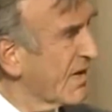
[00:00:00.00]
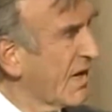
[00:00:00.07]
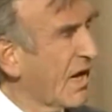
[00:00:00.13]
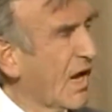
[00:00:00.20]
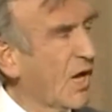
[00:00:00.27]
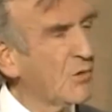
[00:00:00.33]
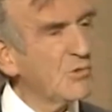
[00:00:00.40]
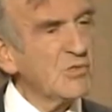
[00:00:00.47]

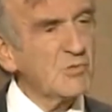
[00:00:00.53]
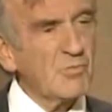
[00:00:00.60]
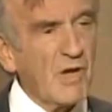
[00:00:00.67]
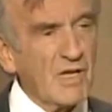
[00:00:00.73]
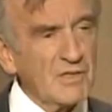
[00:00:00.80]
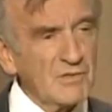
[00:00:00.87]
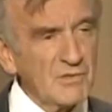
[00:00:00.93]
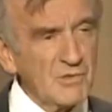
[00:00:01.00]
How is
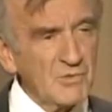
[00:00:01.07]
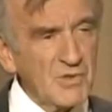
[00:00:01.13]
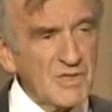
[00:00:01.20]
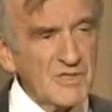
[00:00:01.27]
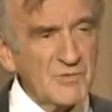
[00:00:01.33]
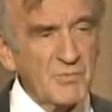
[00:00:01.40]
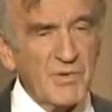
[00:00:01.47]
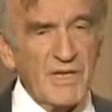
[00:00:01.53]
one to
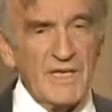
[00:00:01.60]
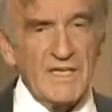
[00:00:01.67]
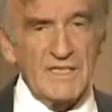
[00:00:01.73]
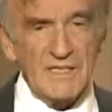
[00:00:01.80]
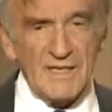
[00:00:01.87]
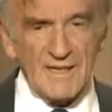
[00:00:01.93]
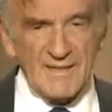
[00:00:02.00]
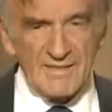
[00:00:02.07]

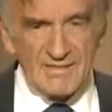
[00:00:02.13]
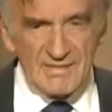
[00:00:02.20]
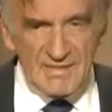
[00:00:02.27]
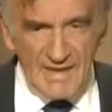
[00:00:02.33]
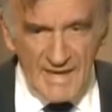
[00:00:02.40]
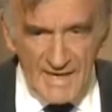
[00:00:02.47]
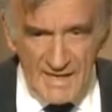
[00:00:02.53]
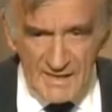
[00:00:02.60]
explain
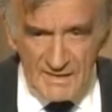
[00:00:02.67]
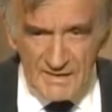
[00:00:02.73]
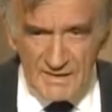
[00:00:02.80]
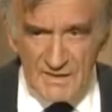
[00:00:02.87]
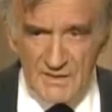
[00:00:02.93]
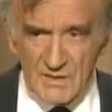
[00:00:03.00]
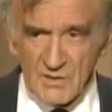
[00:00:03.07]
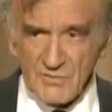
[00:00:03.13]
their
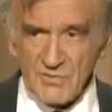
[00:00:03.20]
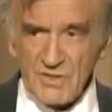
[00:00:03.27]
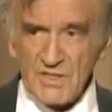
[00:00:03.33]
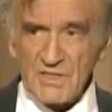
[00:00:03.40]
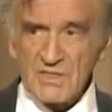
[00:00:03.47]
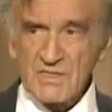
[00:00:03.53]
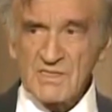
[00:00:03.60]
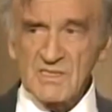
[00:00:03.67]

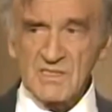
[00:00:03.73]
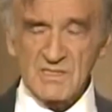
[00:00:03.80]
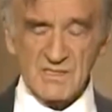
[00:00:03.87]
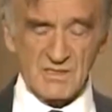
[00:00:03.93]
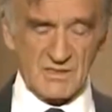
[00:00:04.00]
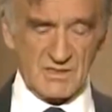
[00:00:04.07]
indifference?